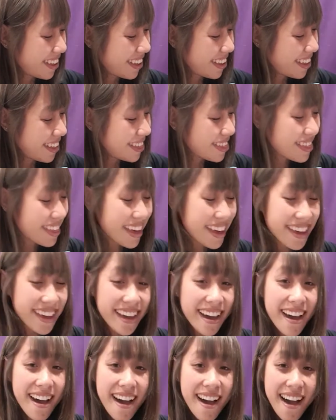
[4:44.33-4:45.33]
They
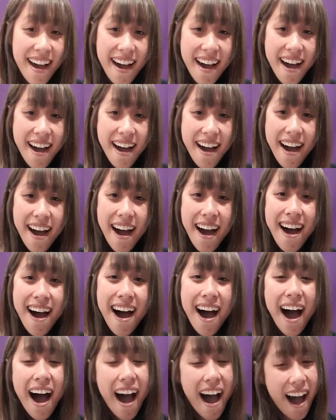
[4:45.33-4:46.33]
are
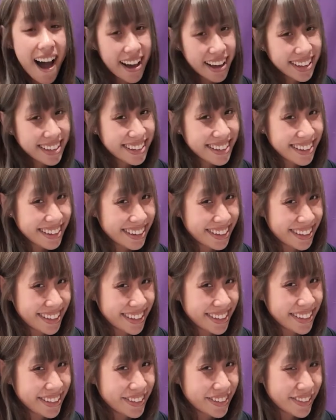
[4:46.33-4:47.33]

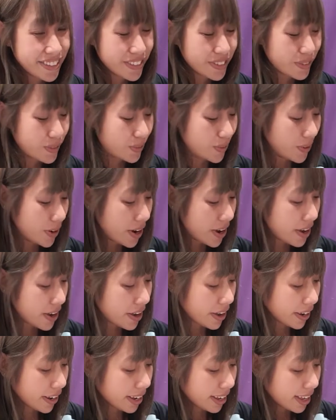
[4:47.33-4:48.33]
hugging. Good
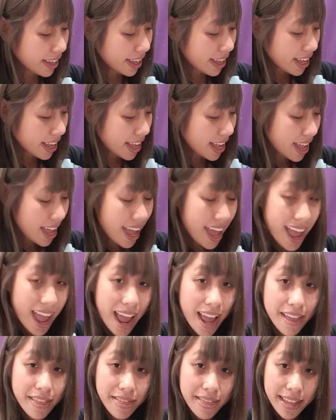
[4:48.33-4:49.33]
work.
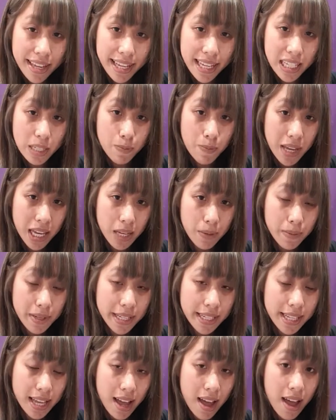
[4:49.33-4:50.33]
And these
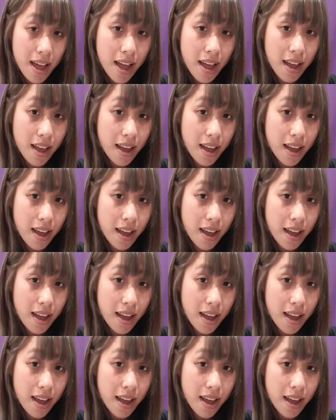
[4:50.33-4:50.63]
babies are